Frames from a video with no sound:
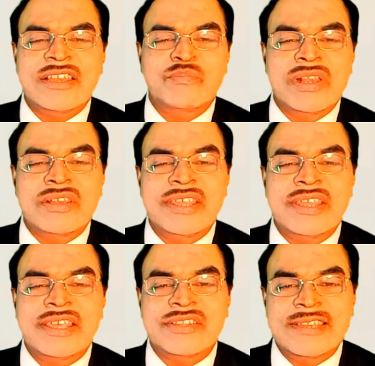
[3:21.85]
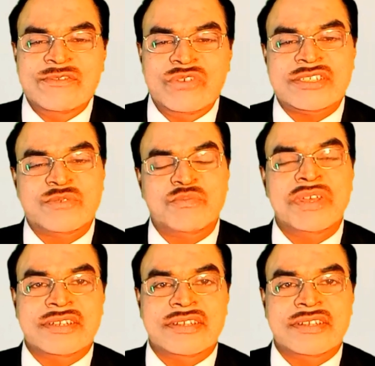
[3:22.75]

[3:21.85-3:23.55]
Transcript: building the investment